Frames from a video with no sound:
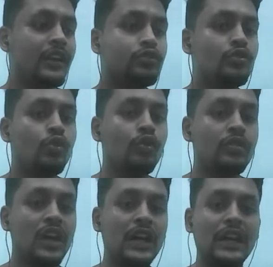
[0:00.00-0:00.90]
like
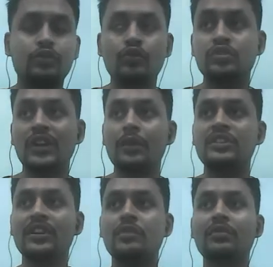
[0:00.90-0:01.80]
two
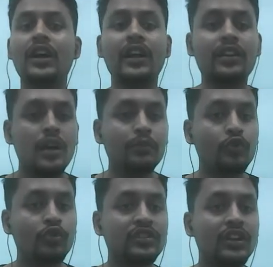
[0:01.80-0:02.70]
surface atom can
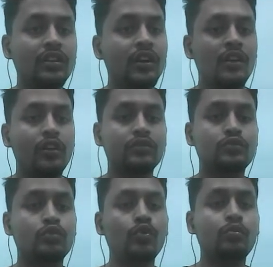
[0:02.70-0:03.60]
come closer, or
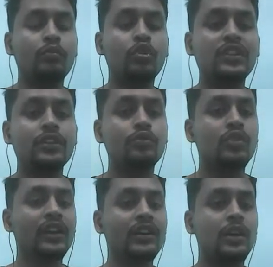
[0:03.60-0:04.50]
two more than
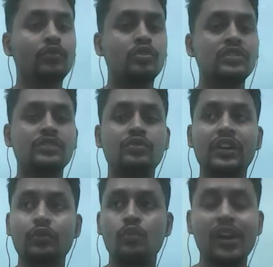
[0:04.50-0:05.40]
two can come closer, so
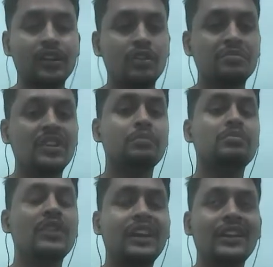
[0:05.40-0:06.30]
that one of
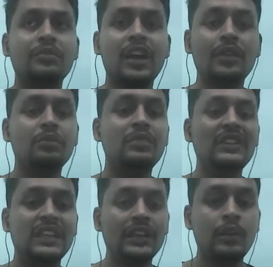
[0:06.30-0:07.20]
the atom can be
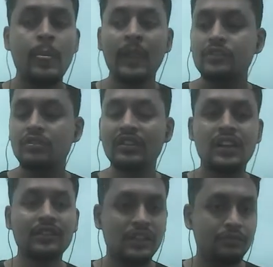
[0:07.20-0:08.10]
missing. So
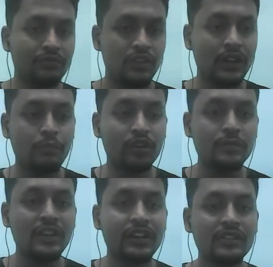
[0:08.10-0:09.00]
there are some
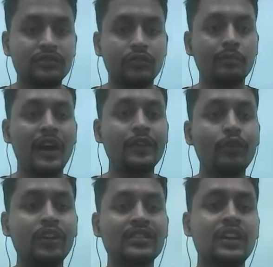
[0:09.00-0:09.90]
possibilities by
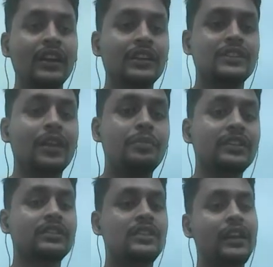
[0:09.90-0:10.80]
which
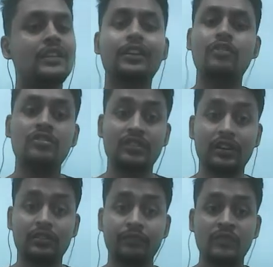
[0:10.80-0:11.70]
surface can
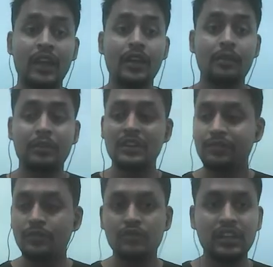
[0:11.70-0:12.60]
reconstruct. But
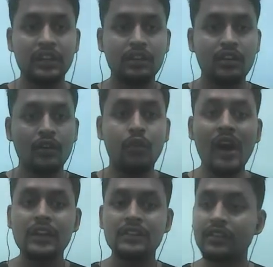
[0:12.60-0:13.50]
if you think
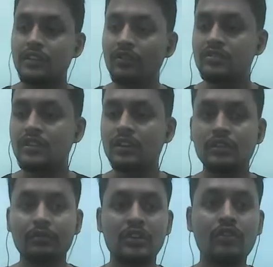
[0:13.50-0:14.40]
why it is reconstruct,
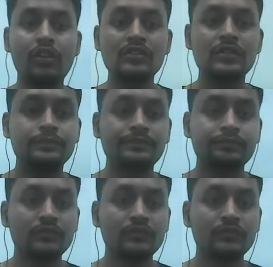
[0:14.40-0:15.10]
because